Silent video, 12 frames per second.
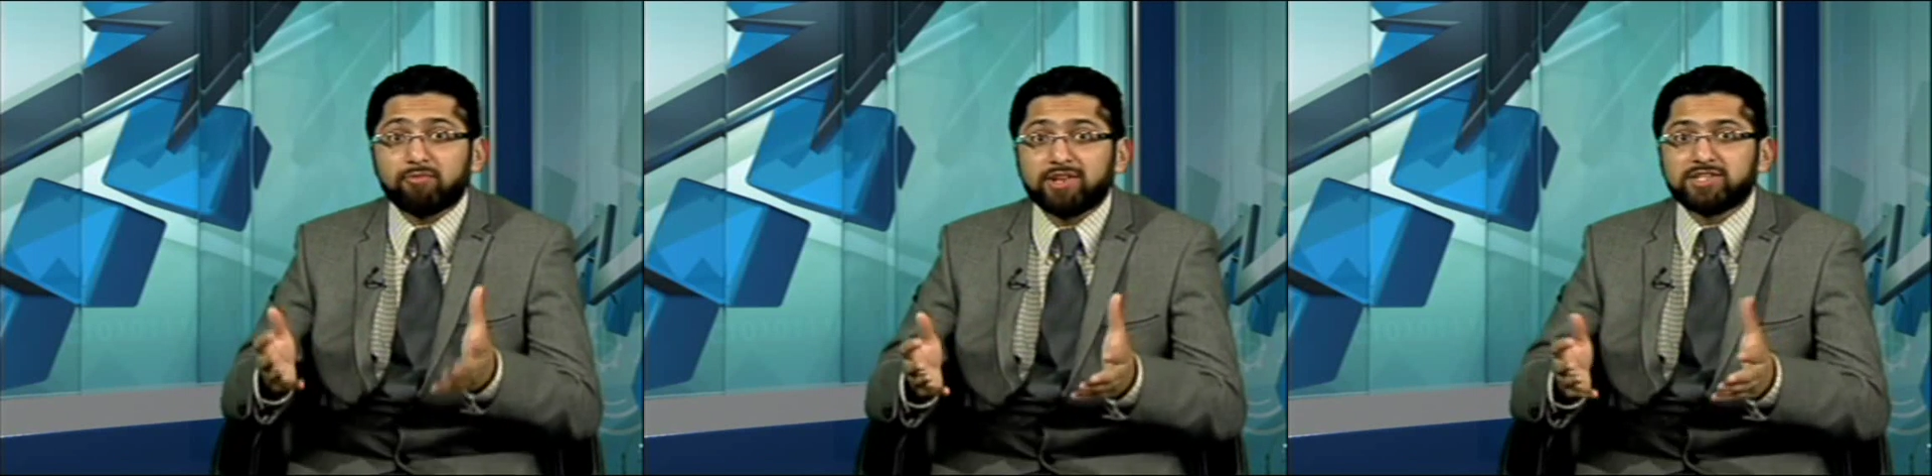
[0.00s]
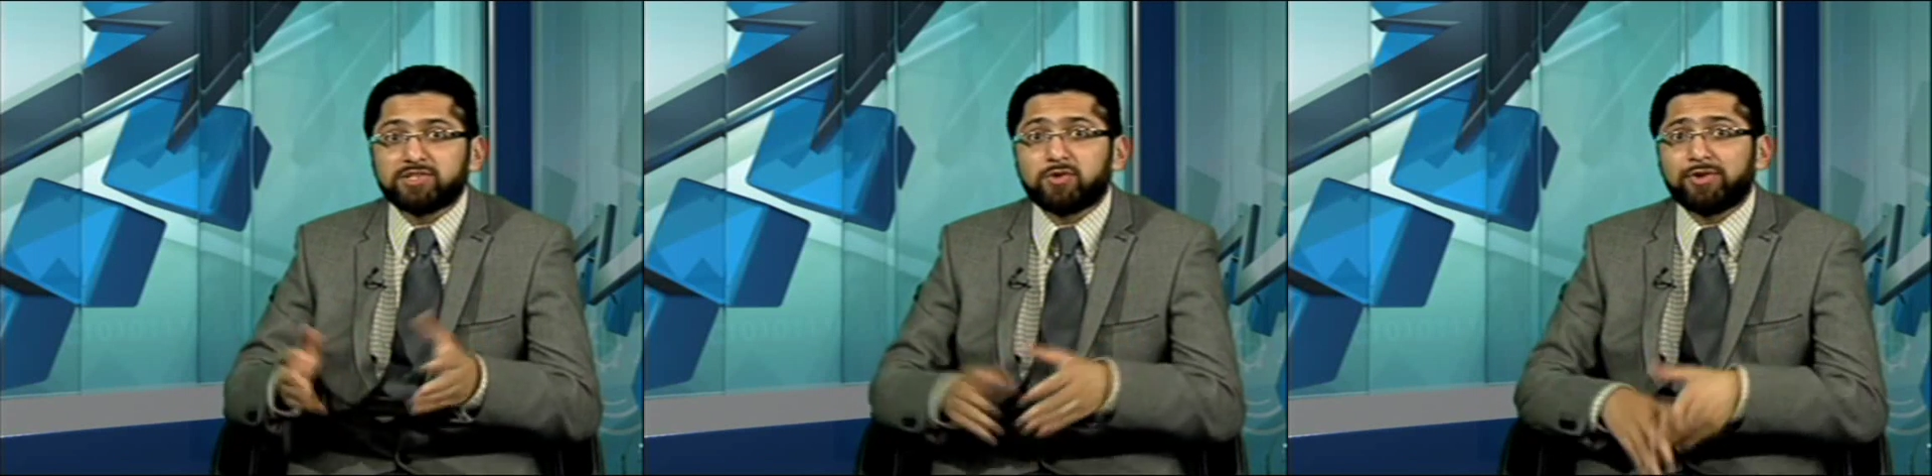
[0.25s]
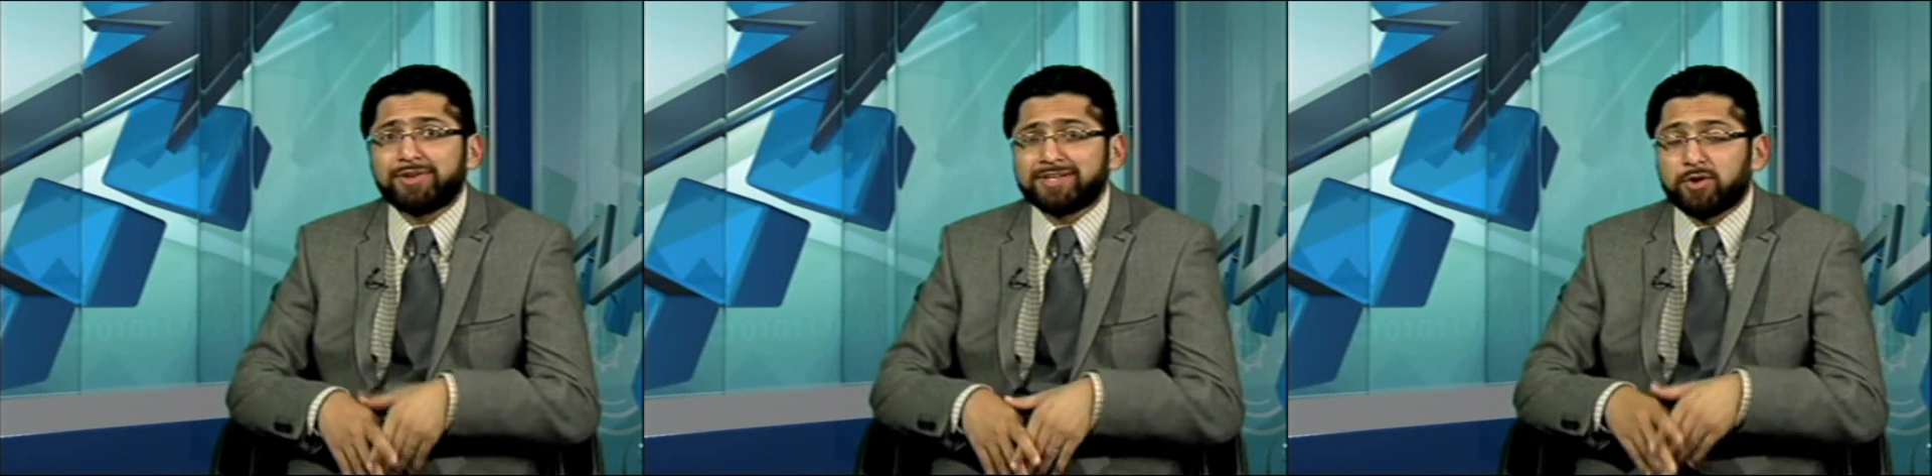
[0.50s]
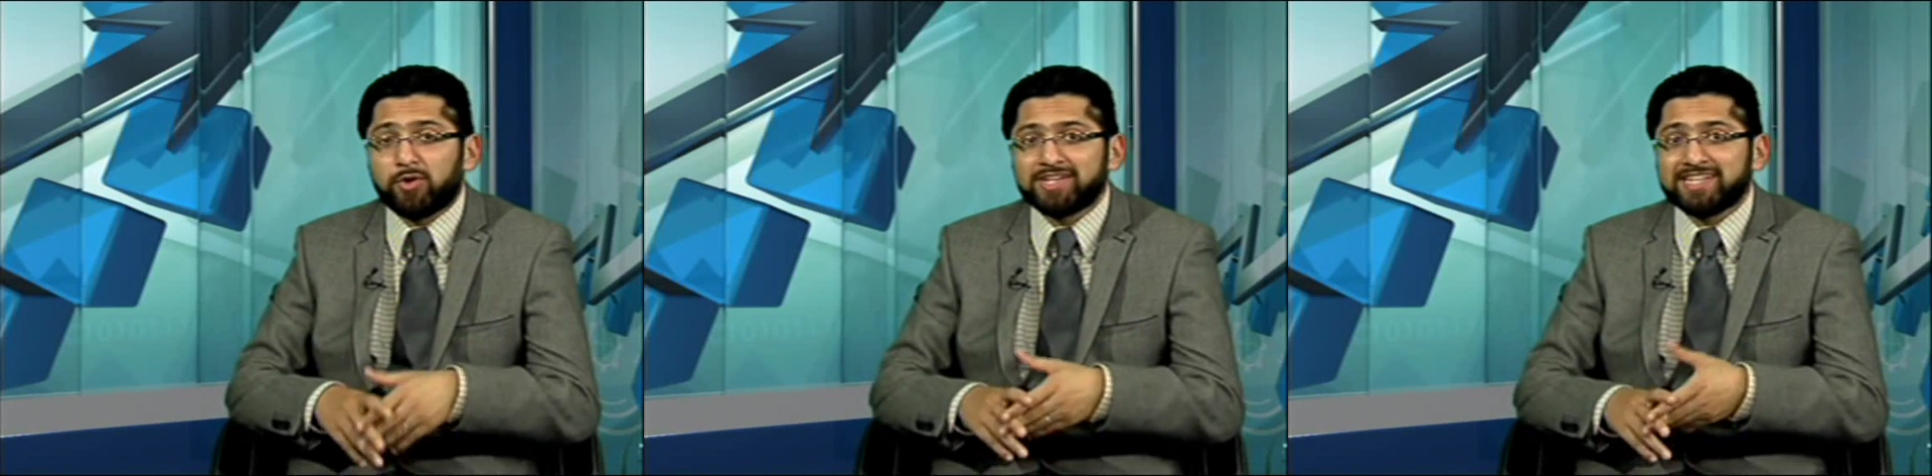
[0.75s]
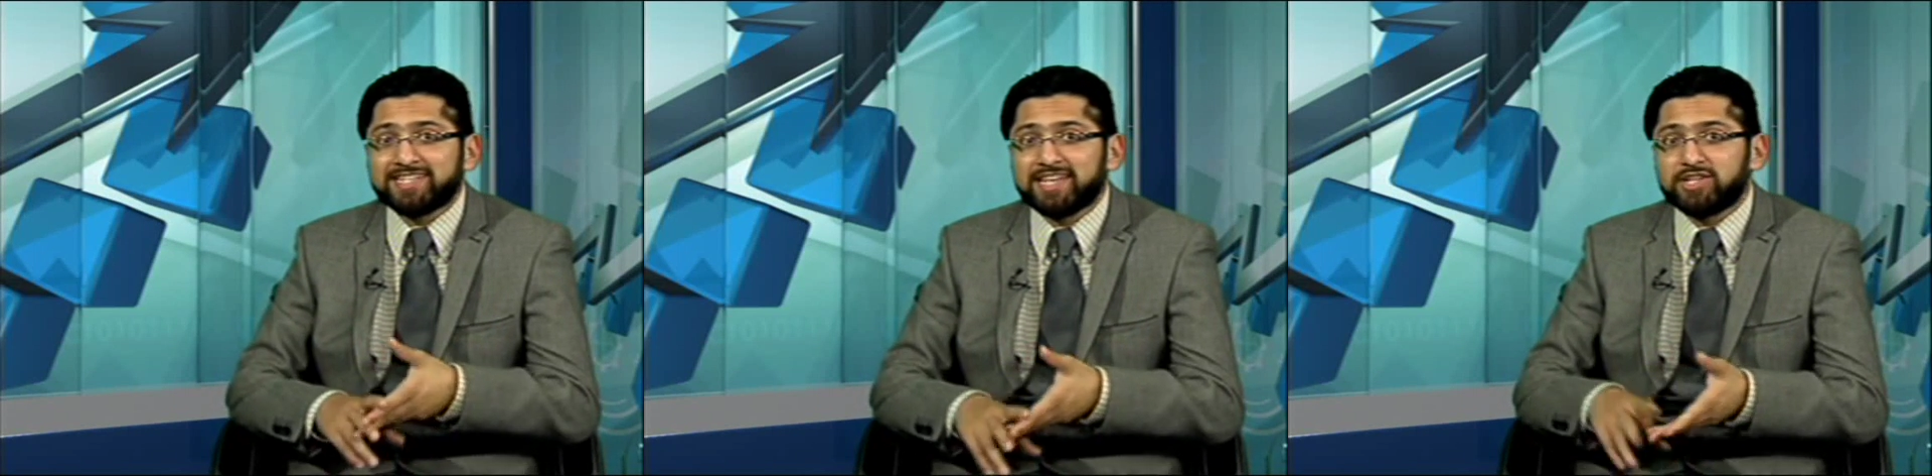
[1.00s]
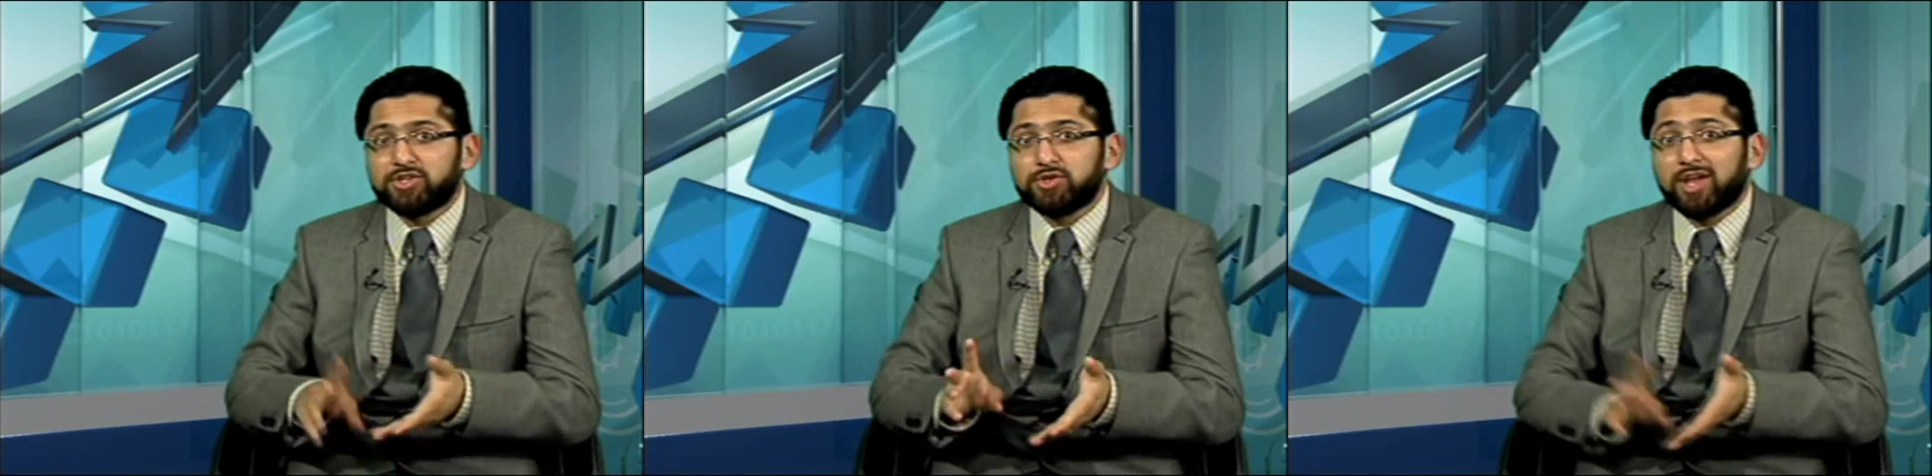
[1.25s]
religious organisation,